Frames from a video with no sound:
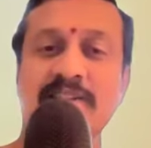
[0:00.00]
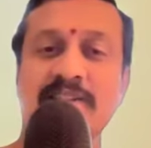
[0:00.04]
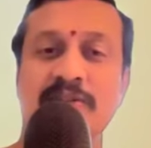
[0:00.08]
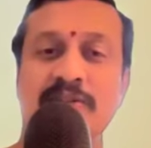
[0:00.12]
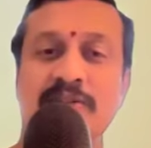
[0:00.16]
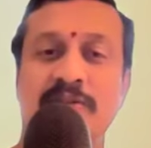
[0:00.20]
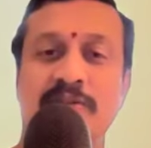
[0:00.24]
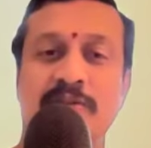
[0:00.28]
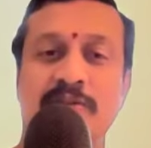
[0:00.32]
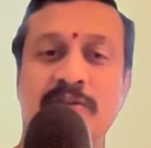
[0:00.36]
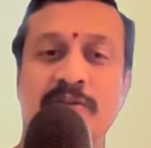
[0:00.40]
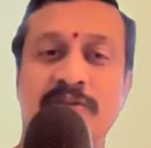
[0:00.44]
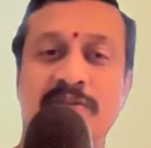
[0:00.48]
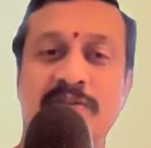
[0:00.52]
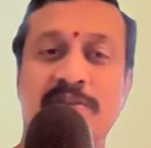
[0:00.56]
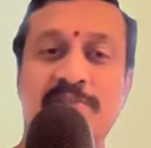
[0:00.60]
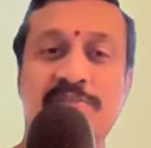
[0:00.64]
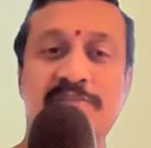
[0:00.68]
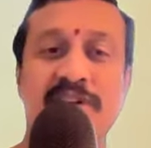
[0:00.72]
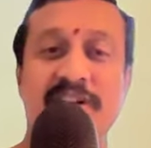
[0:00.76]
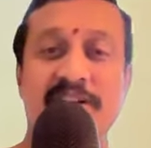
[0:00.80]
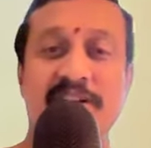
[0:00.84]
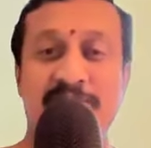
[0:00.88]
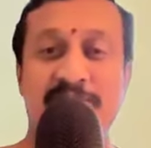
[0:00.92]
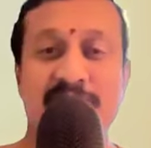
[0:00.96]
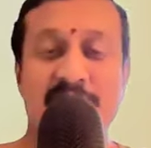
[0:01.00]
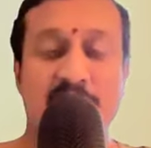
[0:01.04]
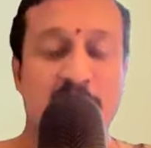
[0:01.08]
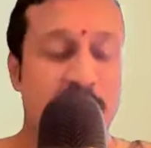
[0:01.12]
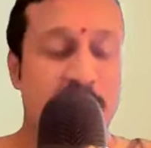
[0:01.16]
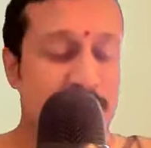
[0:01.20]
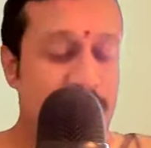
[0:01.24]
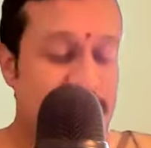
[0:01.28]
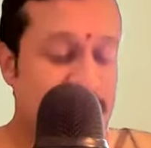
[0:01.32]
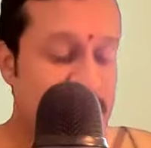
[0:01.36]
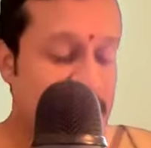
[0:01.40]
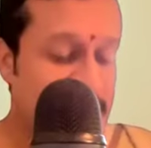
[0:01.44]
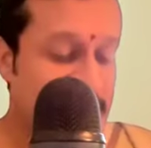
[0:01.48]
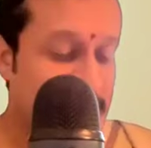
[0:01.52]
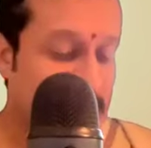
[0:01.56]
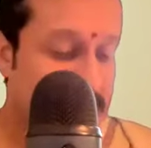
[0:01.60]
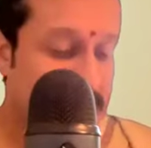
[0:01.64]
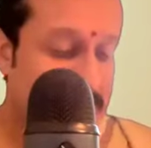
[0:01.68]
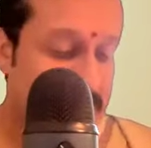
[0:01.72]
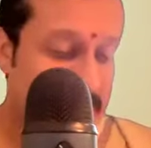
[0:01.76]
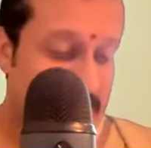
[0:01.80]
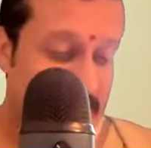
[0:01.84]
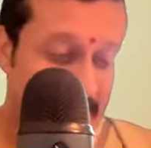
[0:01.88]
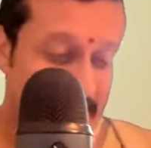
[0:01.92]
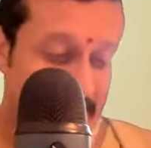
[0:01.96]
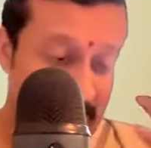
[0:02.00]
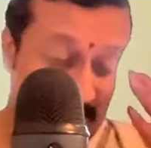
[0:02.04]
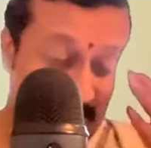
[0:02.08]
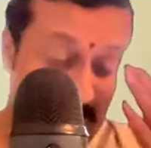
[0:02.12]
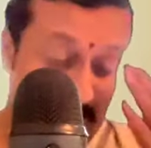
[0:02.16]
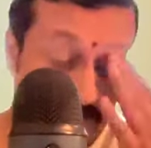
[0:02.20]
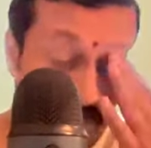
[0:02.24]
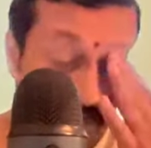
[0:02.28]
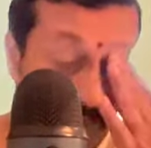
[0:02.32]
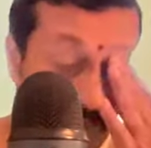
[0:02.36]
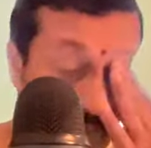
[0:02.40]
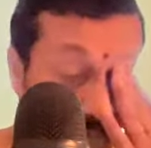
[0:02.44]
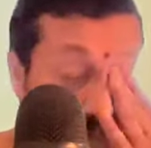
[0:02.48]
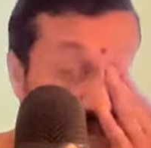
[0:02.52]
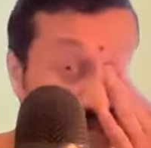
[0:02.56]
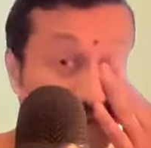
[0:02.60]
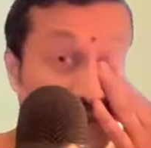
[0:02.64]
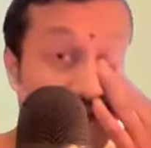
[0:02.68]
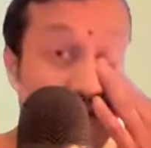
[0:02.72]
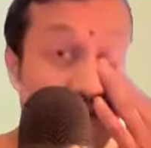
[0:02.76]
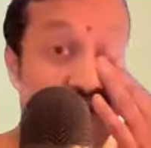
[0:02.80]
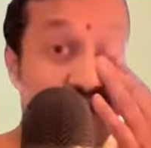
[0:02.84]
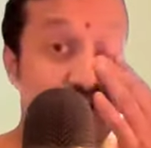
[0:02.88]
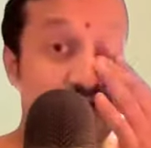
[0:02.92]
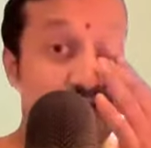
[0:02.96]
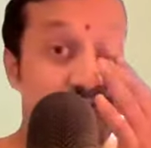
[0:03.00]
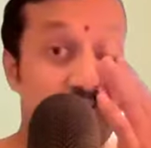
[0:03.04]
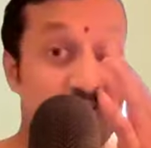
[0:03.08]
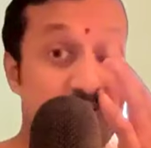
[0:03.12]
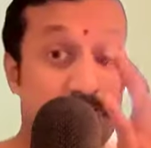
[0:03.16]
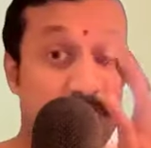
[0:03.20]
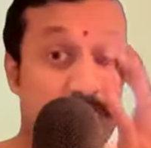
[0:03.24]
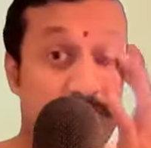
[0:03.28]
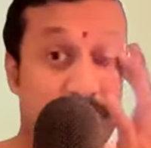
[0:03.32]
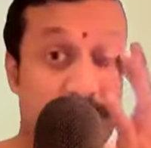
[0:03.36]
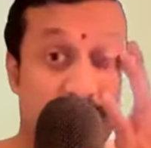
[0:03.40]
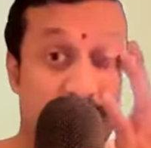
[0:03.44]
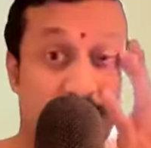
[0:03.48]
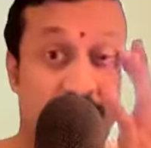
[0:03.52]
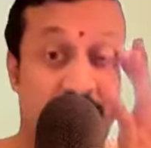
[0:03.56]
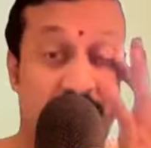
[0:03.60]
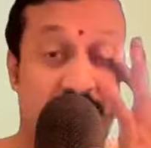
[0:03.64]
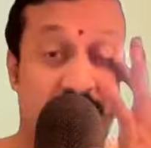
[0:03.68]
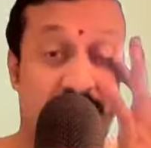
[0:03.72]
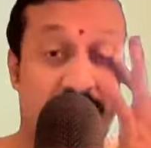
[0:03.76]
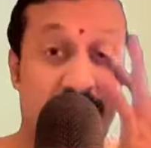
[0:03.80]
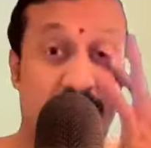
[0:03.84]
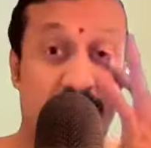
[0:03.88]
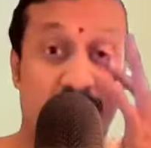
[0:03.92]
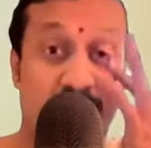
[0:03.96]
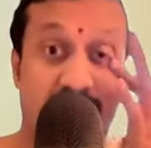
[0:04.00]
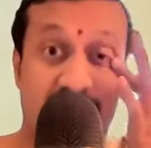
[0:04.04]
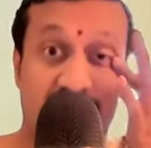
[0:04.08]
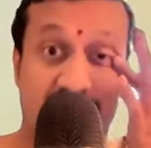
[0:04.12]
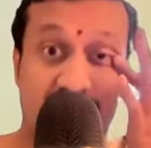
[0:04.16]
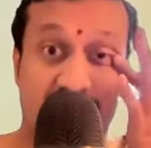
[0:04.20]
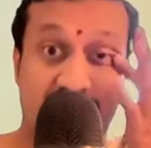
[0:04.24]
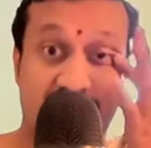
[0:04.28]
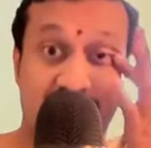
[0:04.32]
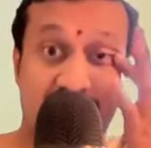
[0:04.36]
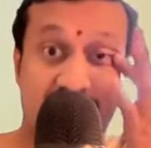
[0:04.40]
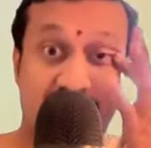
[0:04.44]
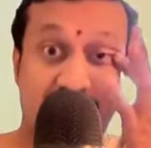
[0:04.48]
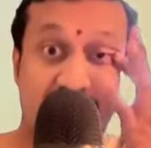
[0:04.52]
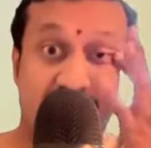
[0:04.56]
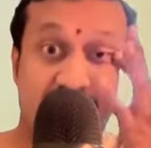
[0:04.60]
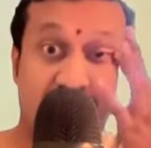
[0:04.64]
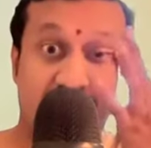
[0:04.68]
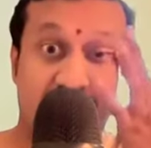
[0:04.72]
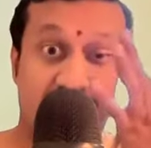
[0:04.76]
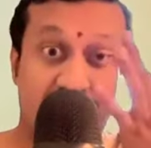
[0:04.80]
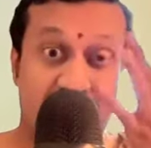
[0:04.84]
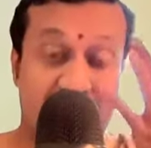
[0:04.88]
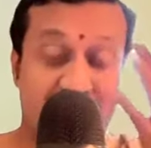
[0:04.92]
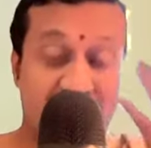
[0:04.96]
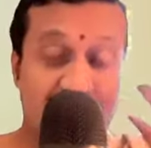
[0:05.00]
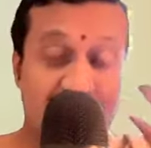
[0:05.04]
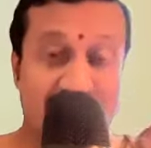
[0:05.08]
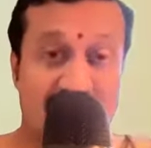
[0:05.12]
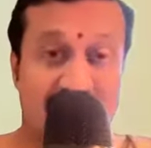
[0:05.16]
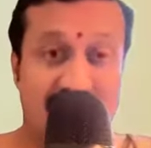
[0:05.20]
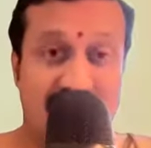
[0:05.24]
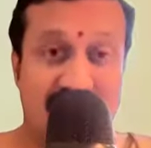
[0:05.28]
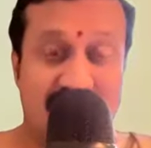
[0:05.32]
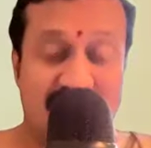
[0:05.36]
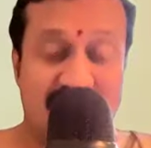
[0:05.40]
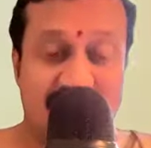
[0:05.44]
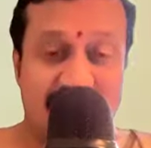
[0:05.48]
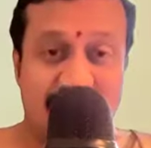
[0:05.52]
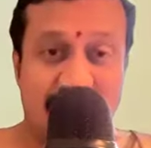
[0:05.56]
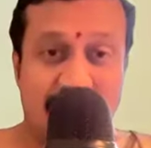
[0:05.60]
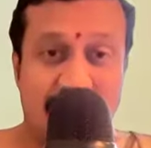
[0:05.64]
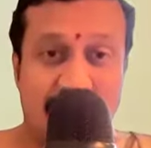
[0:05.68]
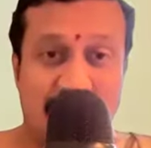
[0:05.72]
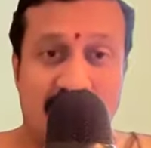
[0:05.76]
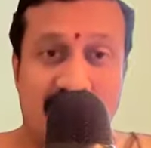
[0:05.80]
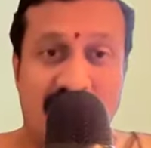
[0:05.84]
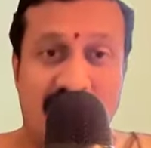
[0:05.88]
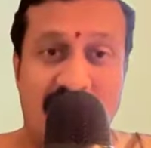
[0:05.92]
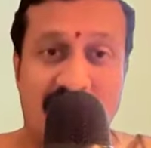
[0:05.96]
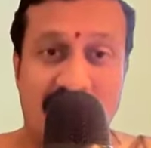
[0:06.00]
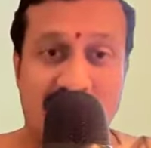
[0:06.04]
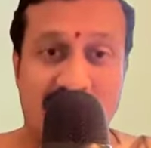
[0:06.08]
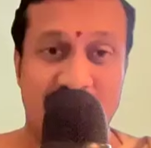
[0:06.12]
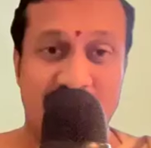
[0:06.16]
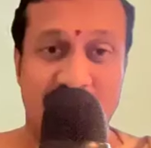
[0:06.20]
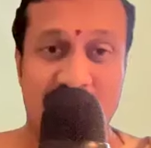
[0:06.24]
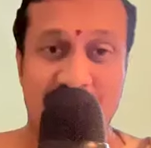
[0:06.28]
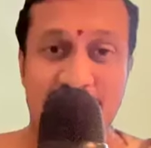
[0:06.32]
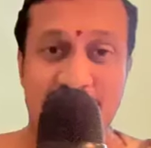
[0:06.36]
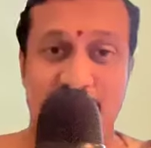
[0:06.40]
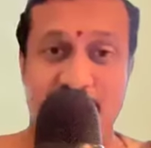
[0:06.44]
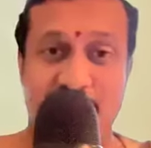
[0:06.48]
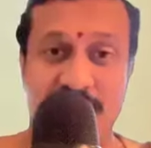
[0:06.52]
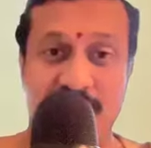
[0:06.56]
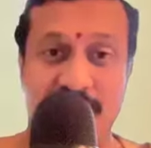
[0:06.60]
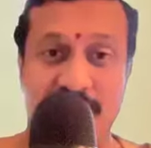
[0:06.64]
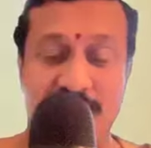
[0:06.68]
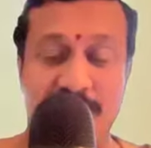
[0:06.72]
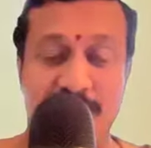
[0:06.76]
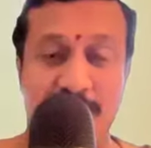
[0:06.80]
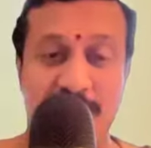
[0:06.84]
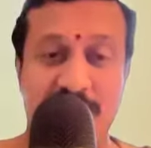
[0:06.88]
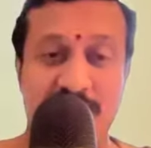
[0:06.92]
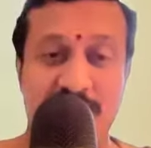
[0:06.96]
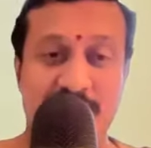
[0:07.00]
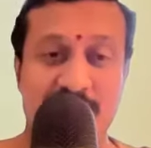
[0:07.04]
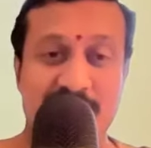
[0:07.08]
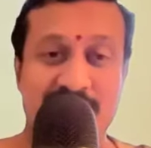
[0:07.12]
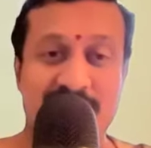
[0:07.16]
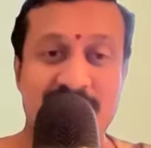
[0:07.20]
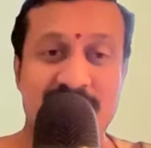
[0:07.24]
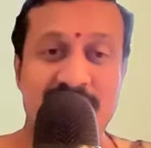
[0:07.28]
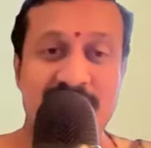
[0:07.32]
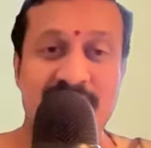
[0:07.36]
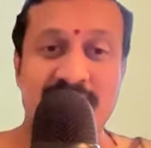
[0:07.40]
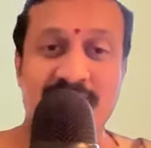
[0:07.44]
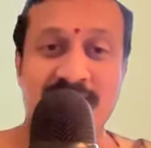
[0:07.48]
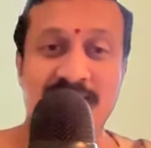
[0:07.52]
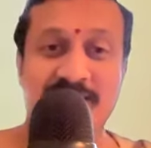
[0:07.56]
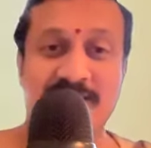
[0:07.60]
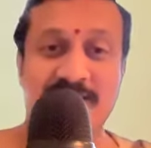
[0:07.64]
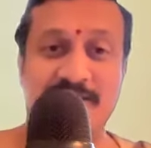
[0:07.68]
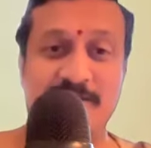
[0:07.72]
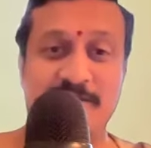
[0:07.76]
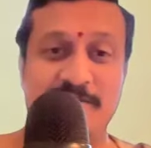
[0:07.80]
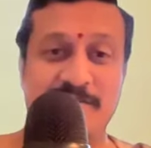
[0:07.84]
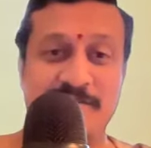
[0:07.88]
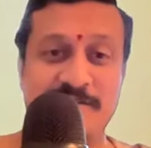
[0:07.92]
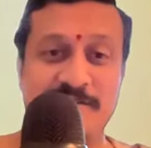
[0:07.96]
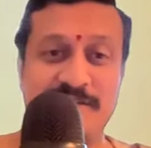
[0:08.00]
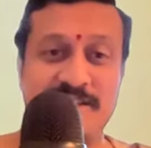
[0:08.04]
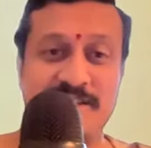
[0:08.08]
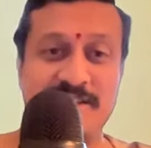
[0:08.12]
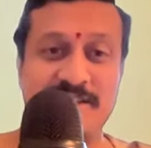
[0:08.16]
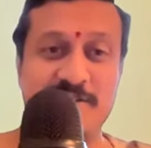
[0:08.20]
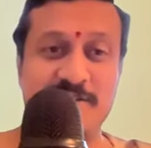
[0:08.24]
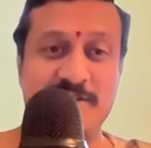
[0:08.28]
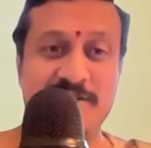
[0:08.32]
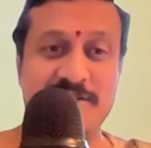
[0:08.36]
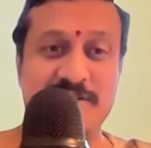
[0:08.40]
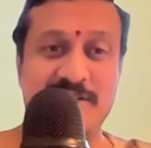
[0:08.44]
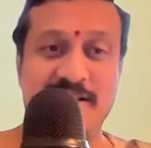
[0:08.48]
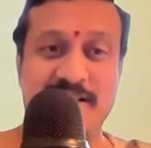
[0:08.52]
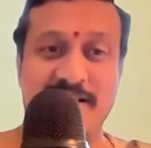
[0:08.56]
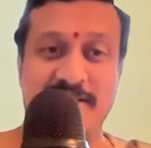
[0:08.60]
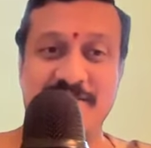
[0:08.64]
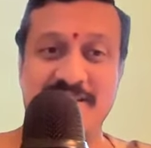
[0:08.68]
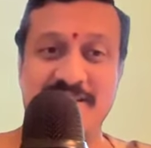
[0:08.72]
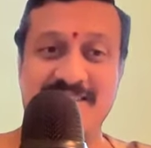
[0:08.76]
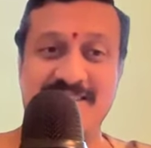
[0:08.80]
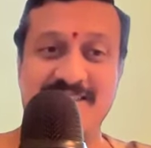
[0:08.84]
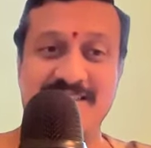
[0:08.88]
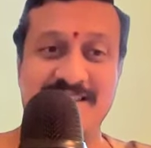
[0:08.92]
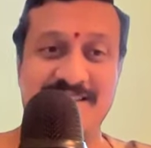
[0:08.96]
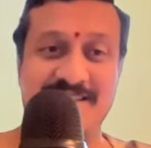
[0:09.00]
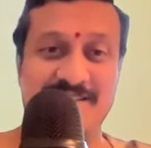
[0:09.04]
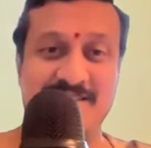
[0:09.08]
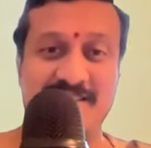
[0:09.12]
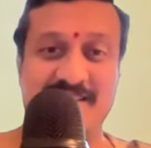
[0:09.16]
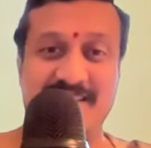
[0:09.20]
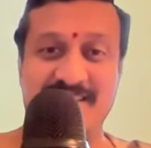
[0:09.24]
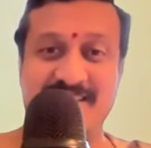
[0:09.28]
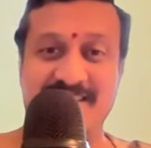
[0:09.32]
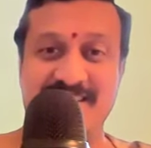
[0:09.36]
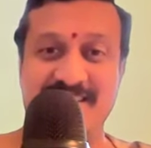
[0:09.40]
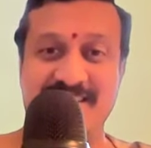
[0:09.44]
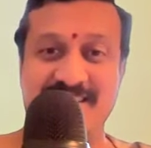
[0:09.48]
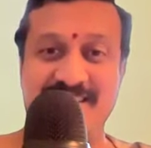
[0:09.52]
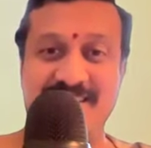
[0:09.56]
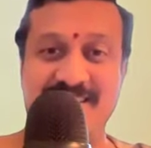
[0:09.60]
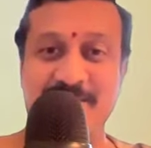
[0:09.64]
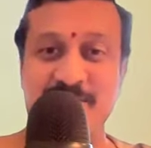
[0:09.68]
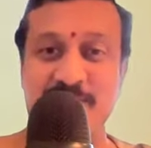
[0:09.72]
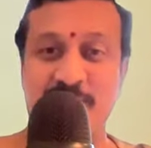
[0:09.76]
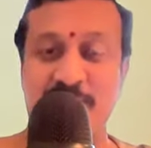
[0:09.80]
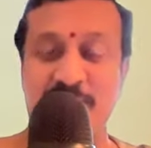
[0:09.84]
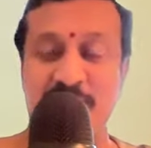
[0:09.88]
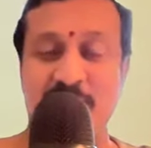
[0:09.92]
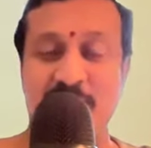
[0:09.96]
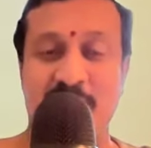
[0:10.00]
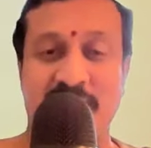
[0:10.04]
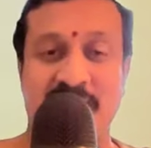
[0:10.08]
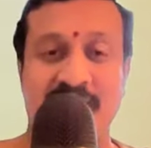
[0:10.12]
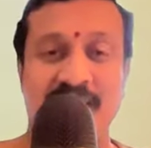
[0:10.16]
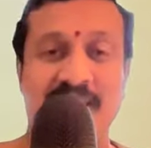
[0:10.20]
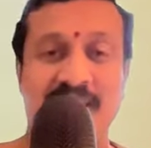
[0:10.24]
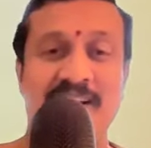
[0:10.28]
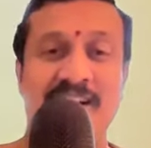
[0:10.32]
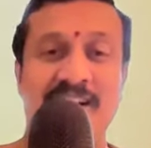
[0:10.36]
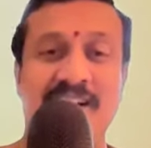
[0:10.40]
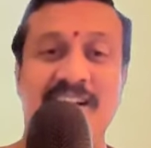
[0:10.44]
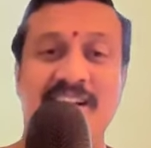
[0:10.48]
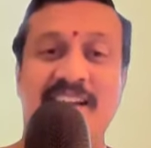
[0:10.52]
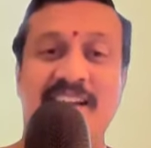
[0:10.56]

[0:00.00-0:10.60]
So sometimes, oh, this is fascinating. I don't want to get into Jyotisha today. I don't know why. All of a sudden, that is quite active in the morning for me today. So only Jyotisha references today. I'm so sorry.